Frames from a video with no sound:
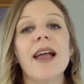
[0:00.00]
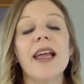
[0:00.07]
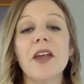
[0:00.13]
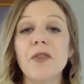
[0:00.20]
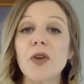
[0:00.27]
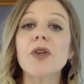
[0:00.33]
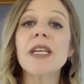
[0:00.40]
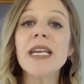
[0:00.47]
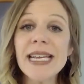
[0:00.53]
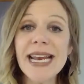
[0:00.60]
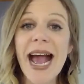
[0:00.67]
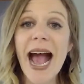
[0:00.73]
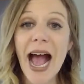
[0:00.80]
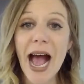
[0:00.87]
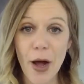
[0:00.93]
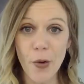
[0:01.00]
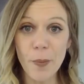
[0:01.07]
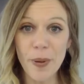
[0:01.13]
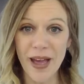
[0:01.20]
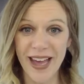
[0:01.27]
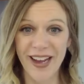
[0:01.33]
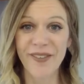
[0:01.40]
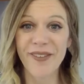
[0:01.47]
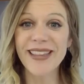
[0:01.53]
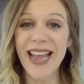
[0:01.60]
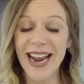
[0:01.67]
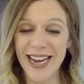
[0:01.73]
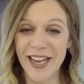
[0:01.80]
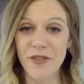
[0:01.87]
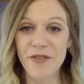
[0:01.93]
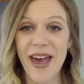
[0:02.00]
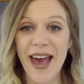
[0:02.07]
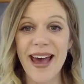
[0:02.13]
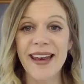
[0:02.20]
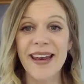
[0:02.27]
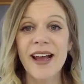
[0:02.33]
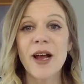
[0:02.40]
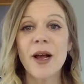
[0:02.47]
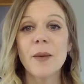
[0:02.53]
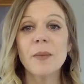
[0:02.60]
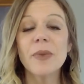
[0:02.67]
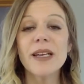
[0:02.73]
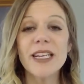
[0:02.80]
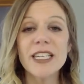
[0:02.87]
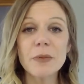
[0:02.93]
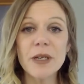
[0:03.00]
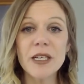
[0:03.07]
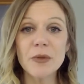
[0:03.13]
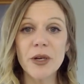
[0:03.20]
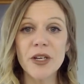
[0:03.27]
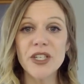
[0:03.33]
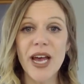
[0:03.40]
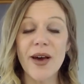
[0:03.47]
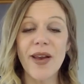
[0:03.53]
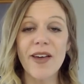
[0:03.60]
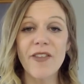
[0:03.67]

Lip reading: if you need help with any of that, please reach out.